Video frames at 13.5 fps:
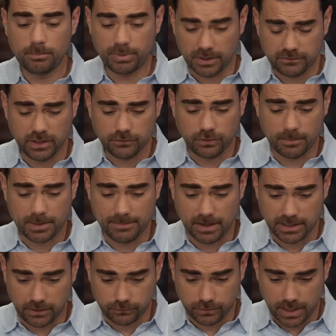President Trump came out
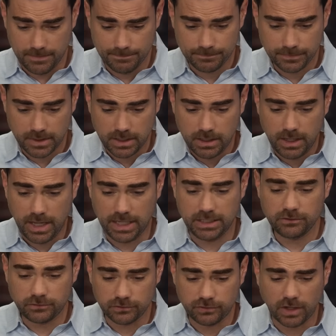yesterday and
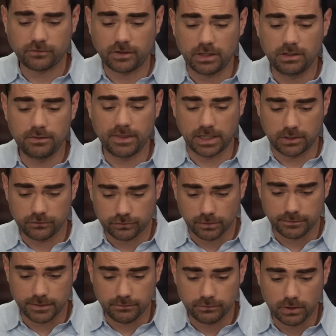he suggested that
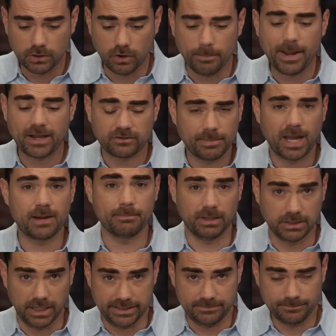conservatives go back to buying Bud
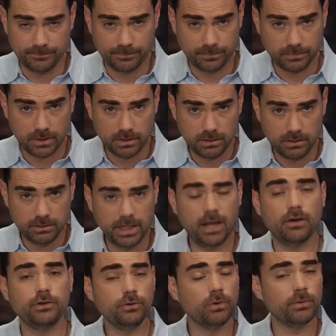Light.
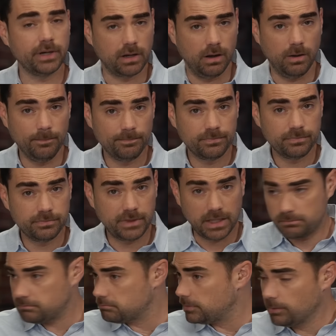Now, you'll recall
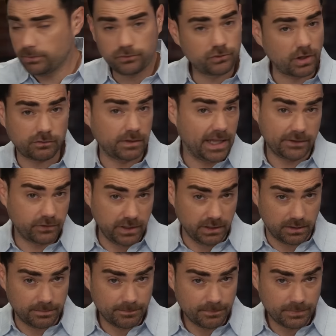that it was just last year